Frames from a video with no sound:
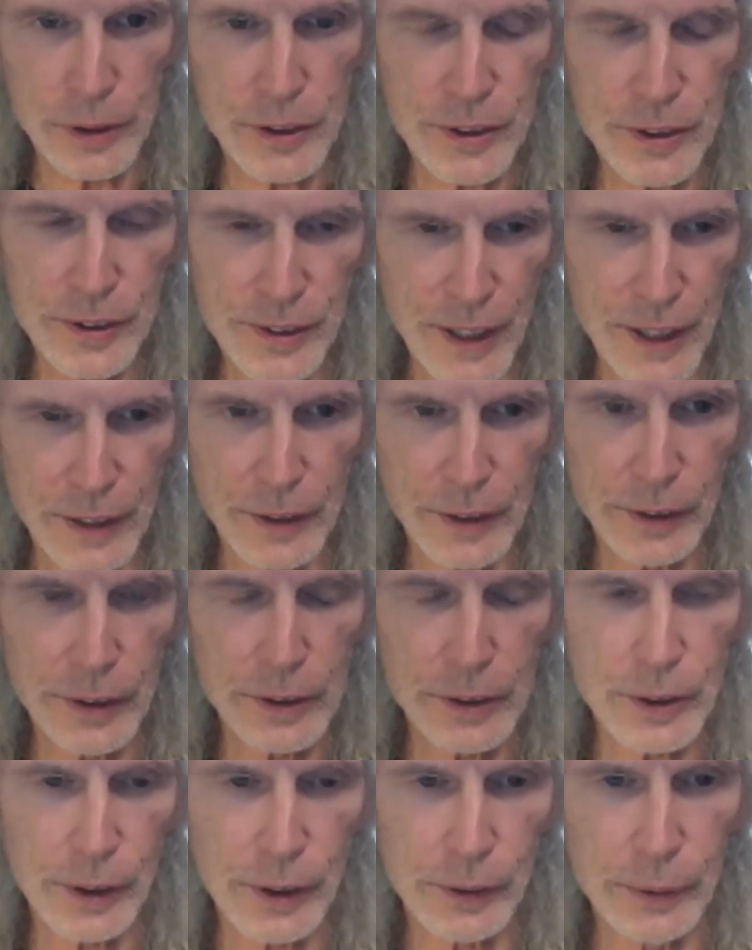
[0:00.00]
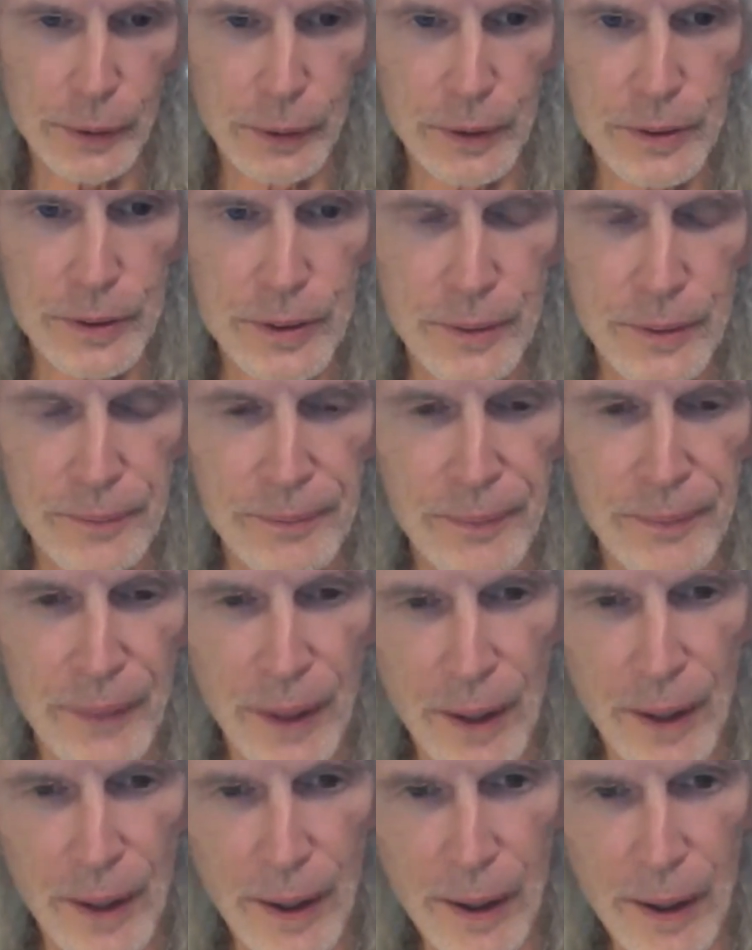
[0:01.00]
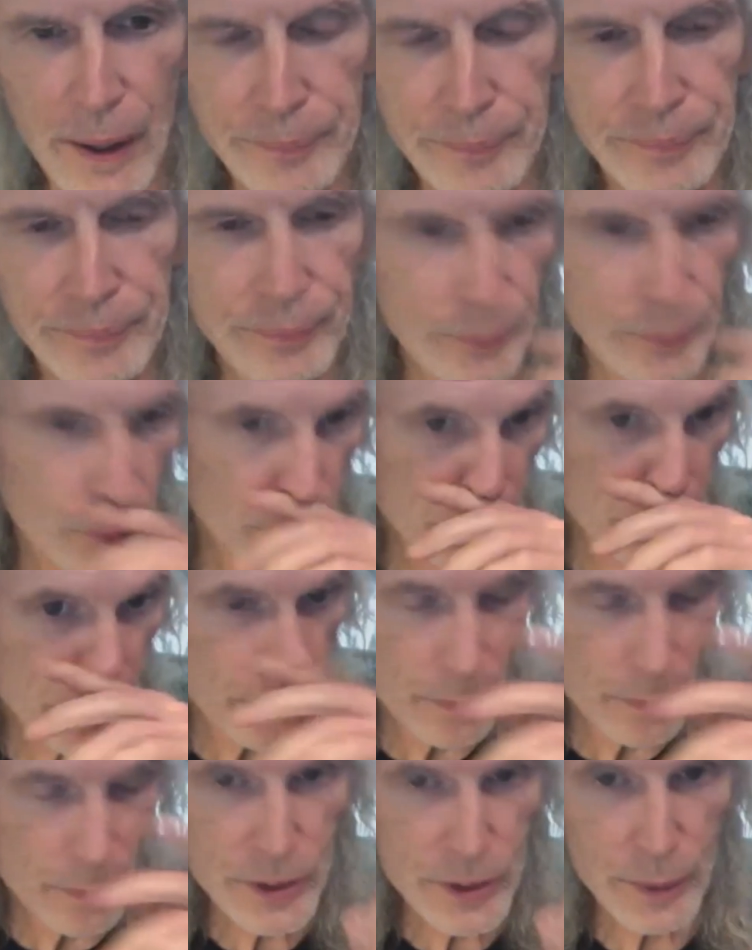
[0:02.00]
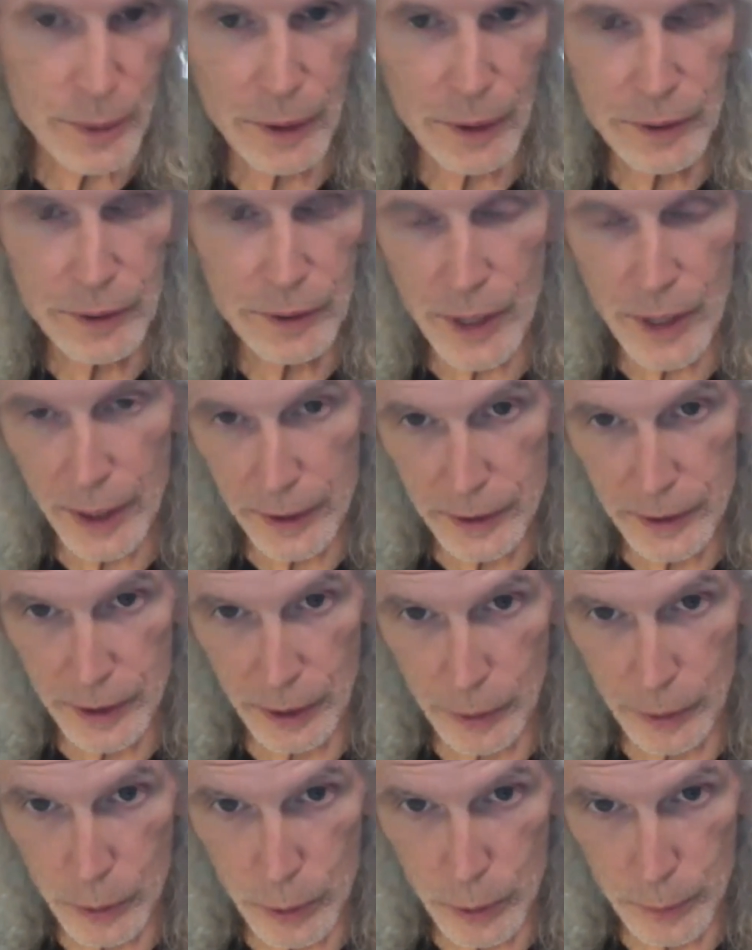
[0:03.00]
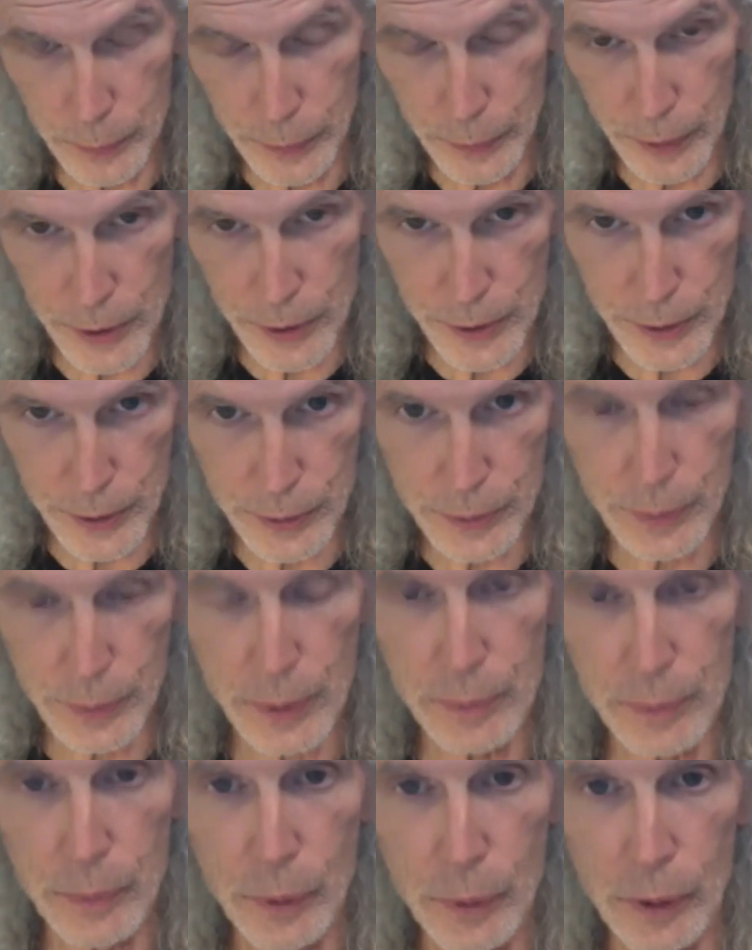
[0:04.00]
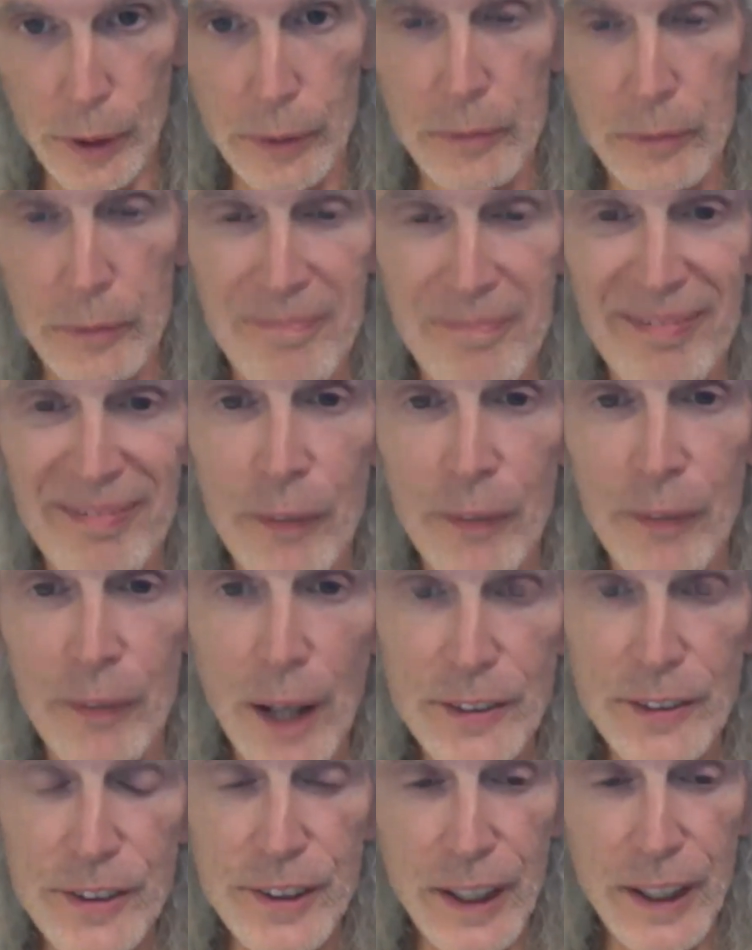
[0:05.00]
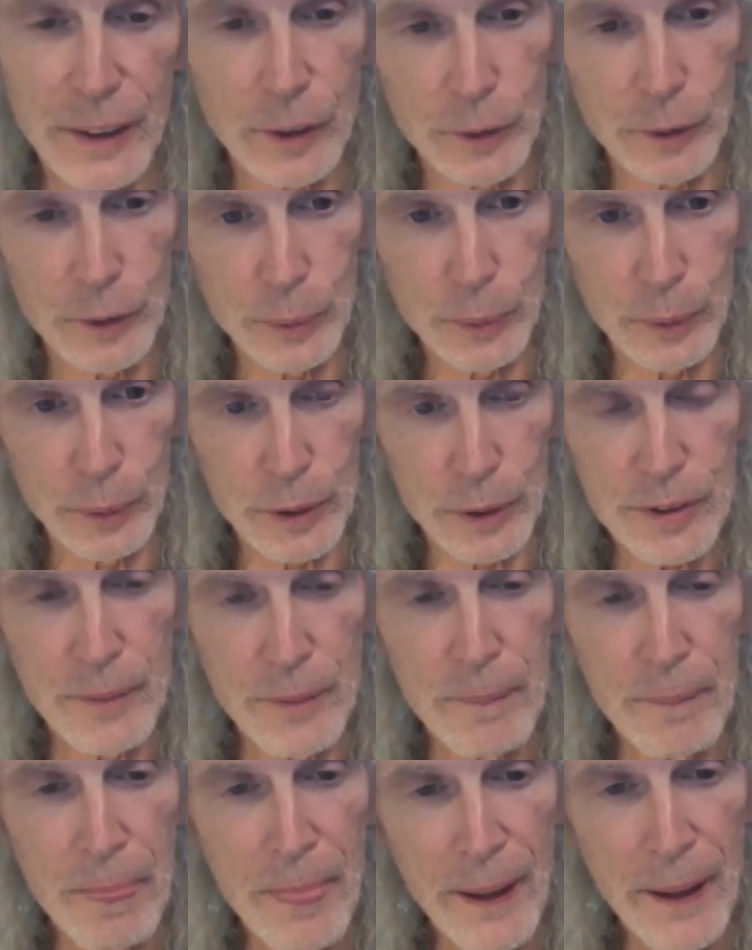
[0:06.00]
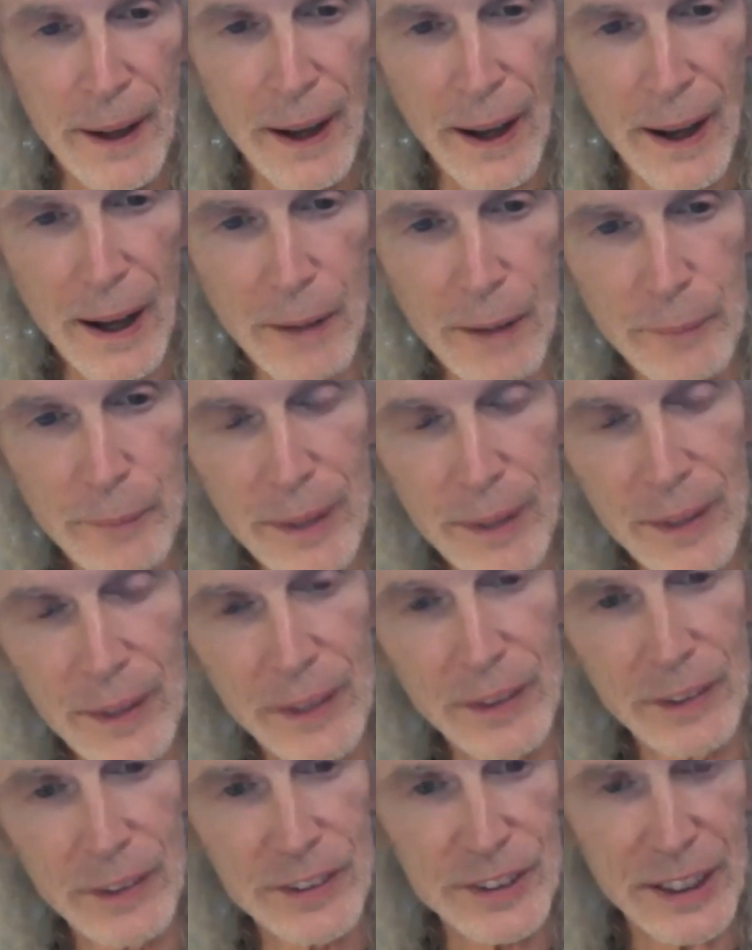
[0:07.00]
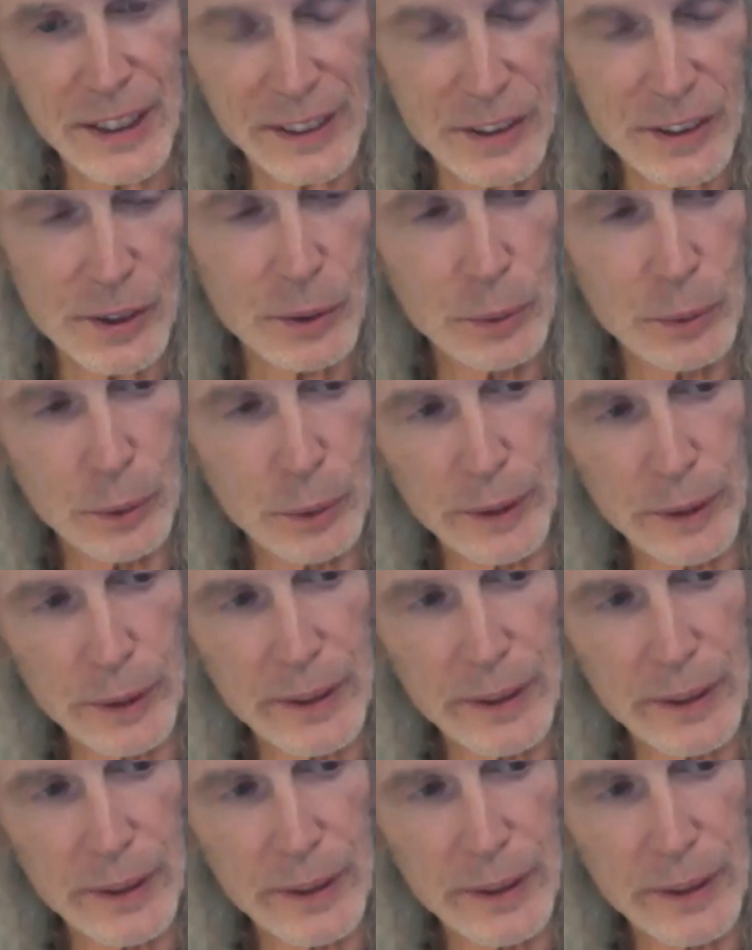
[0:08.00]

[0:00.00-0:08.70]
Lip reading: standard guitar chords. We'll be doing some other diatonic chord progressions with more non-standard chords. And then the 6th chord